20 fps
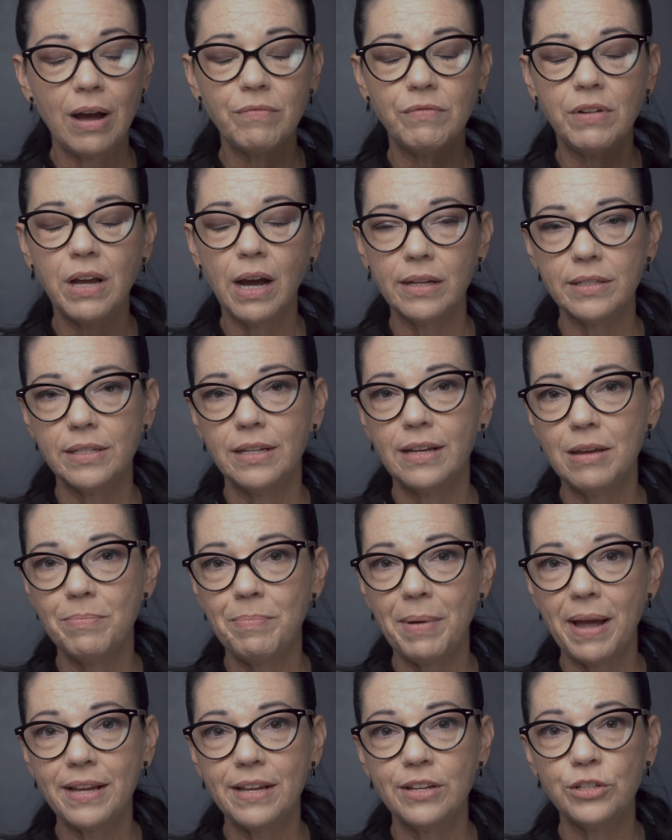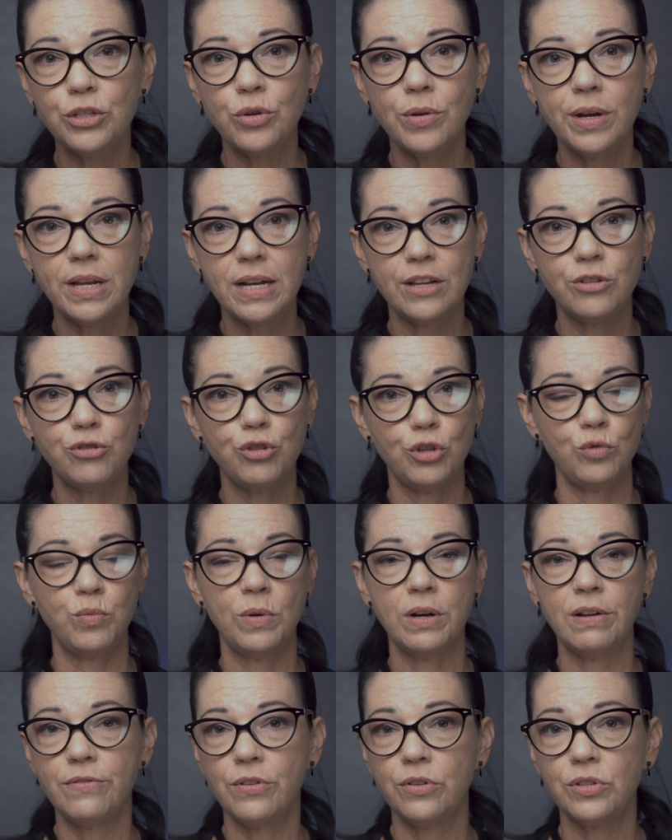I've got to get back into it. It's just
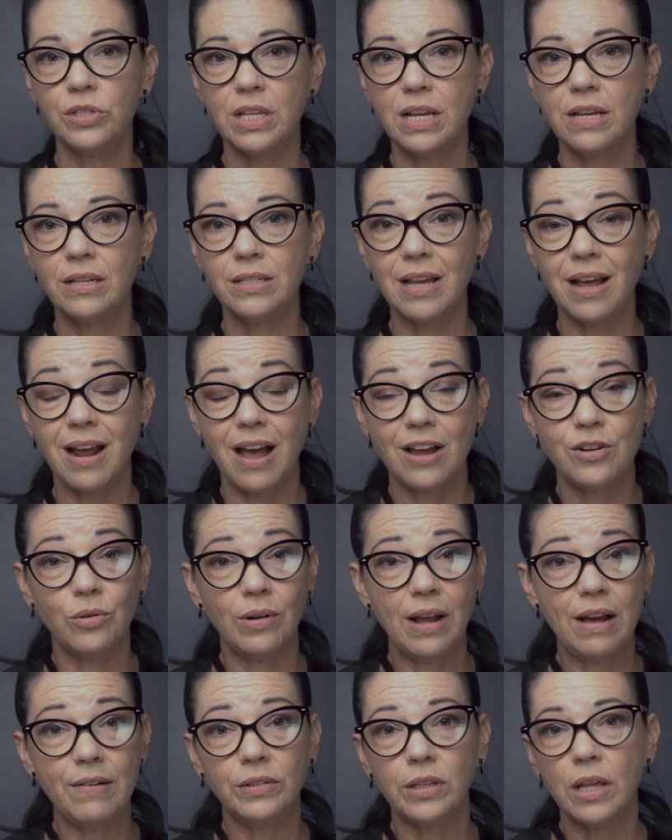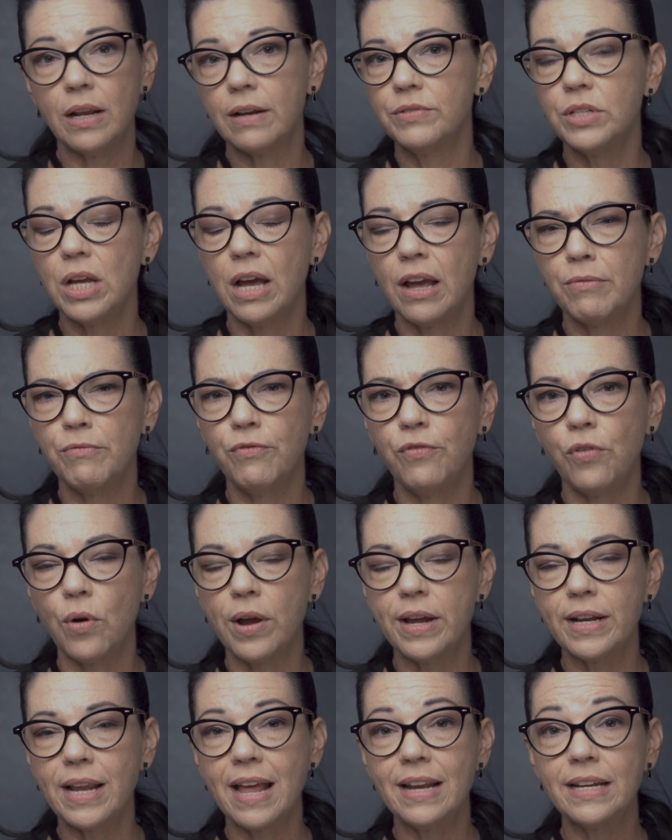one of those things that I don't have a lot of time
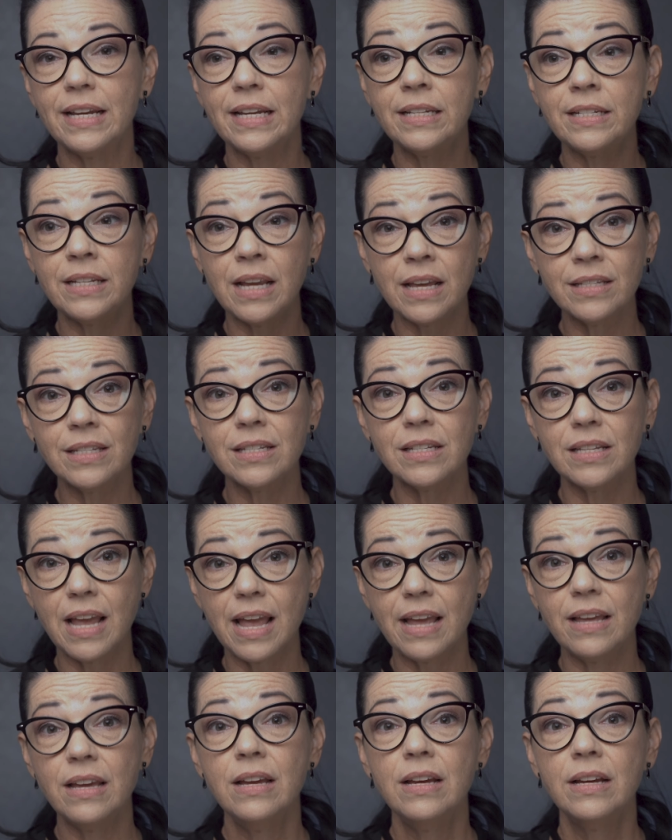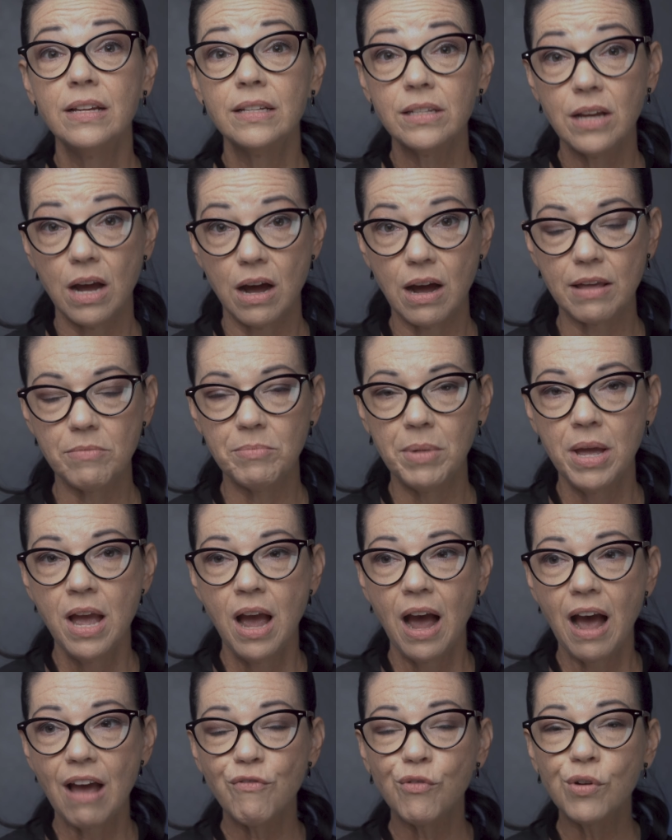for it, and it does take time.
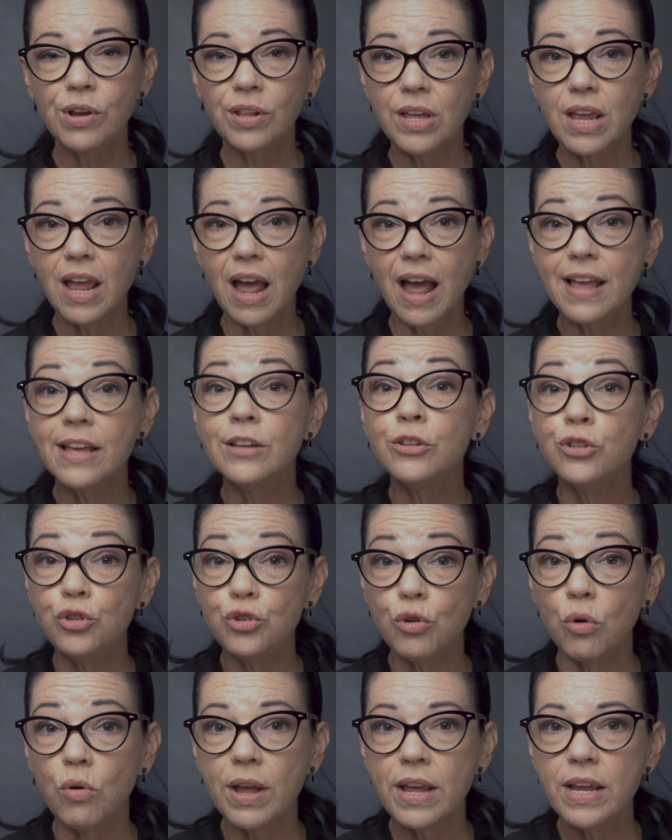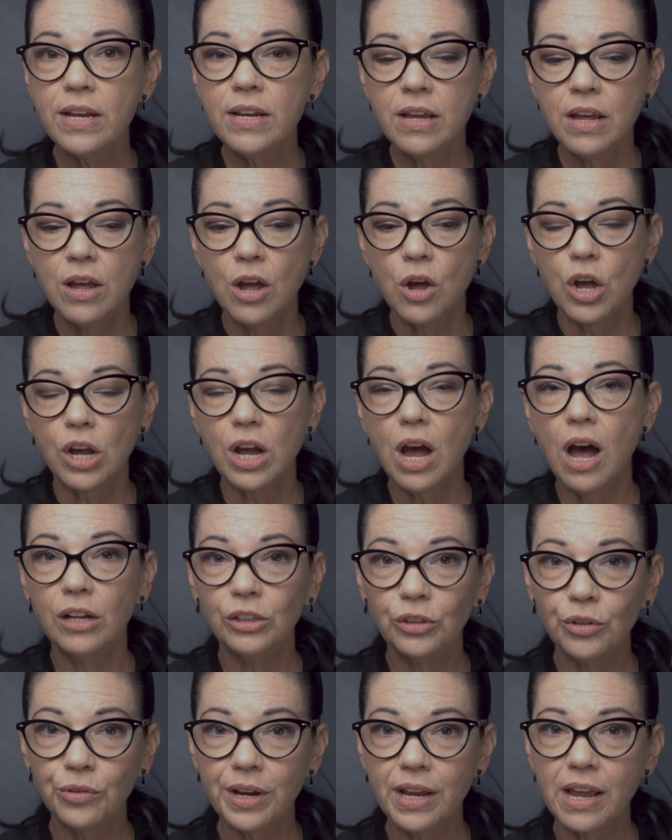I enjoyed
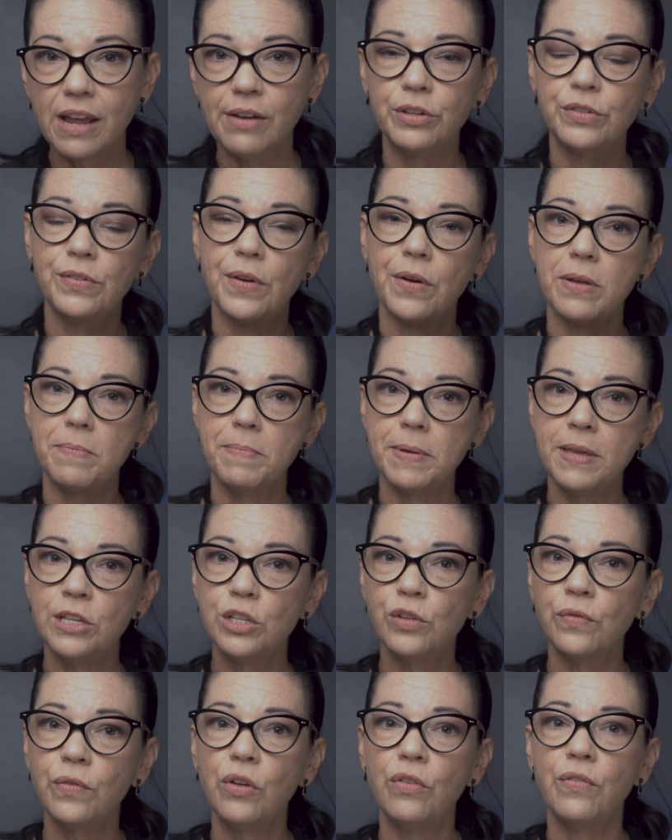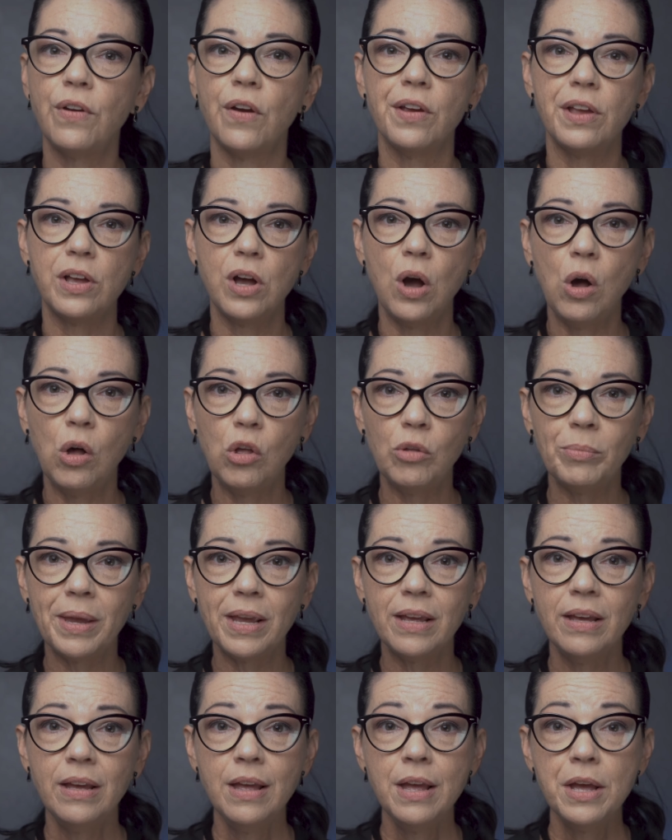coloring. It was very peaceful, very
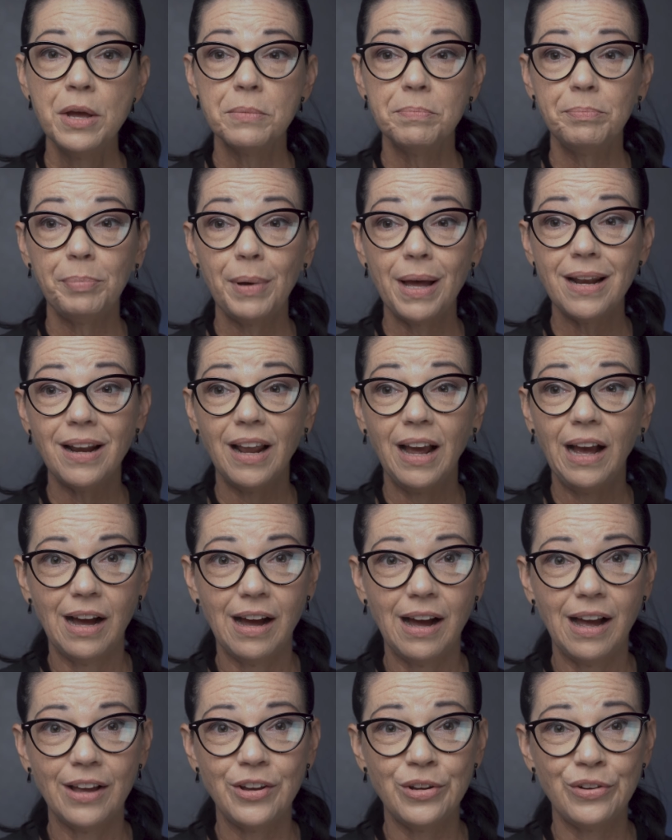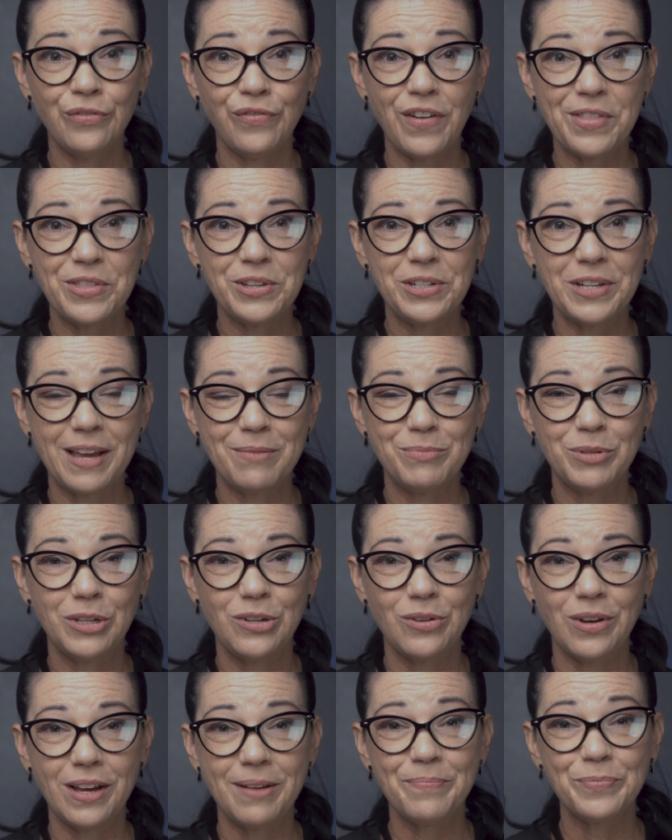calming, but I couldn't find the time to
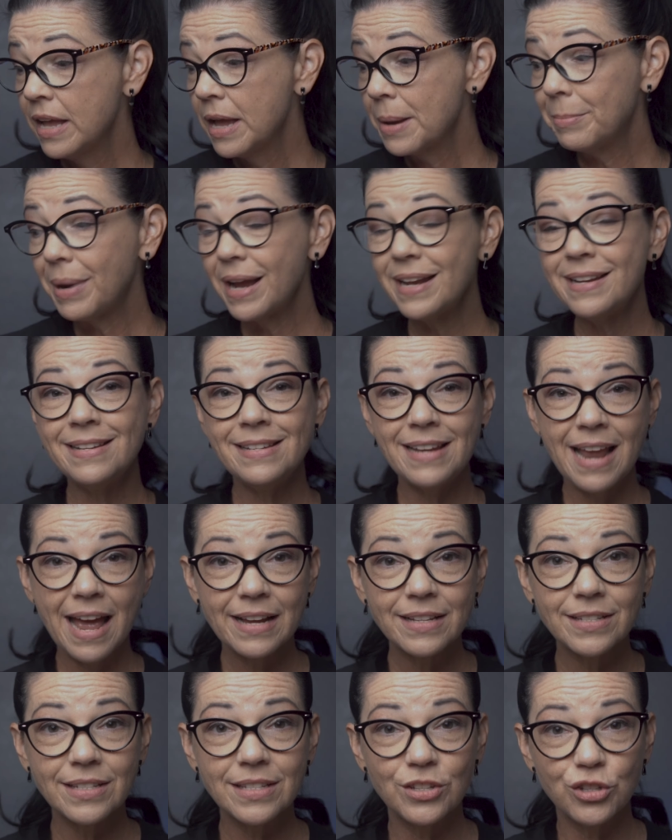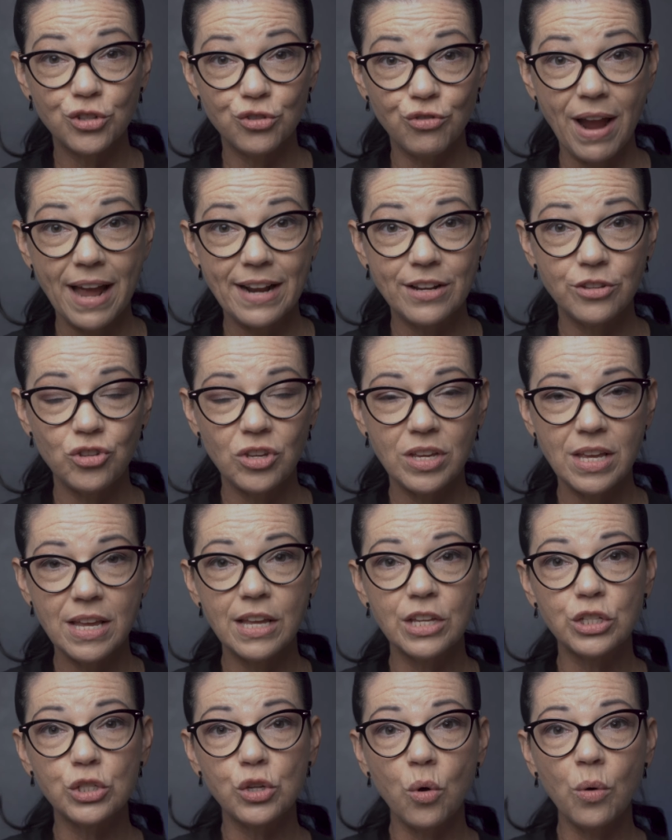do it. My next strategy
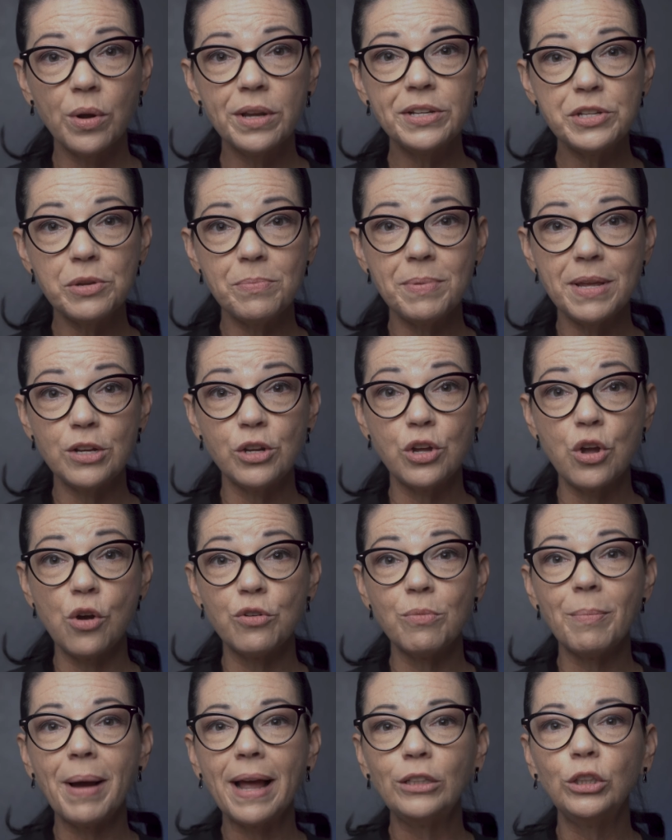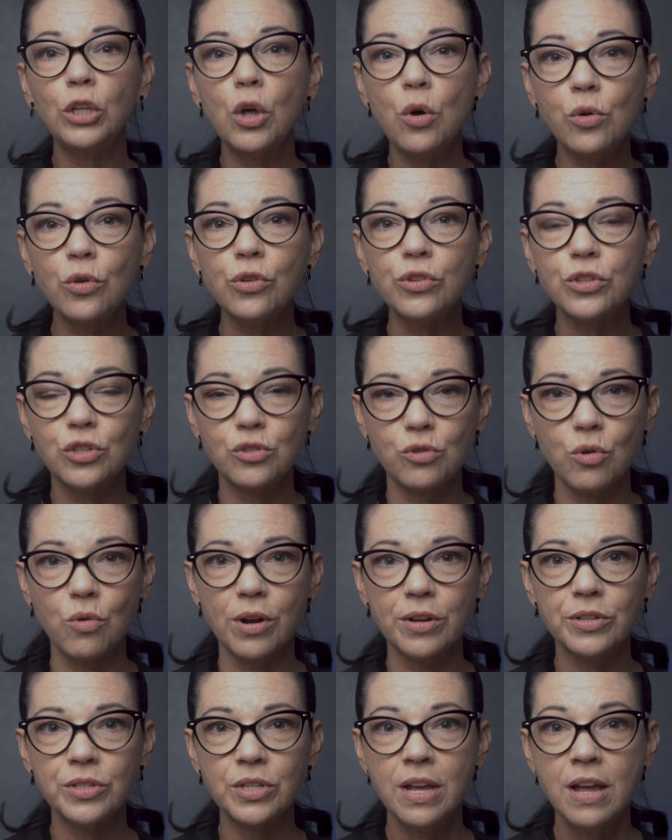is going to be to go to my local
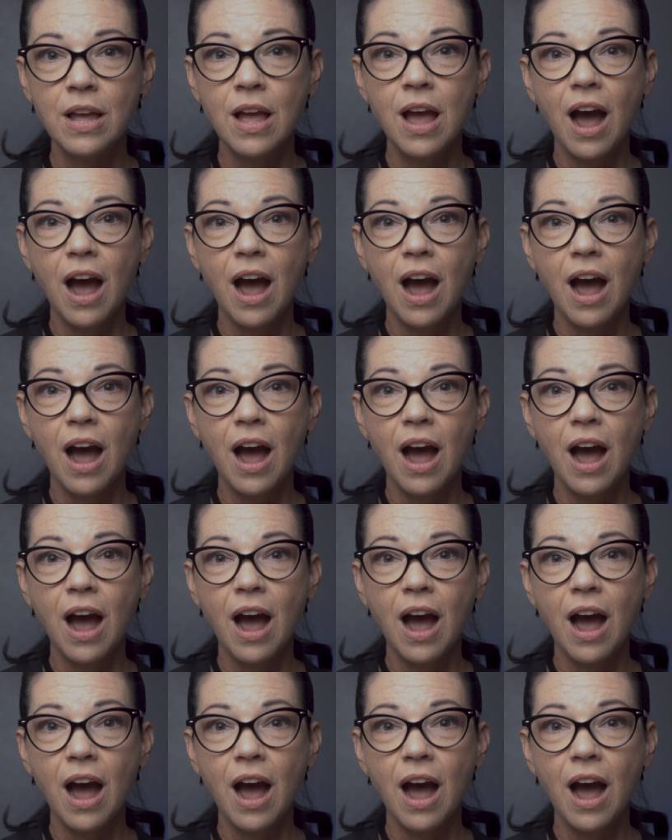stores.